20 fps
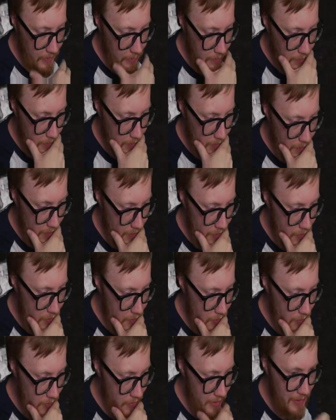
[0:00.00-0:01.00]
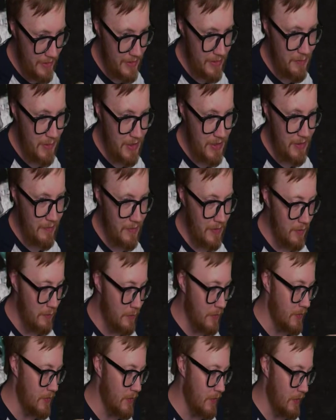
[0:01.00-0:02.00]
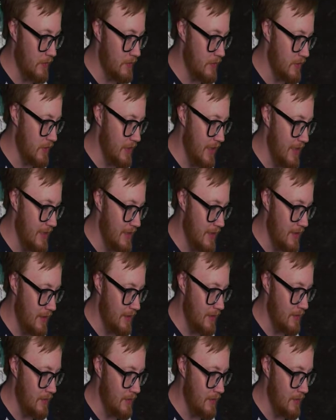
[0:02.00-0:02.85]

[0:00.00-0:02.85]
miniatures, and especially when you put on shade,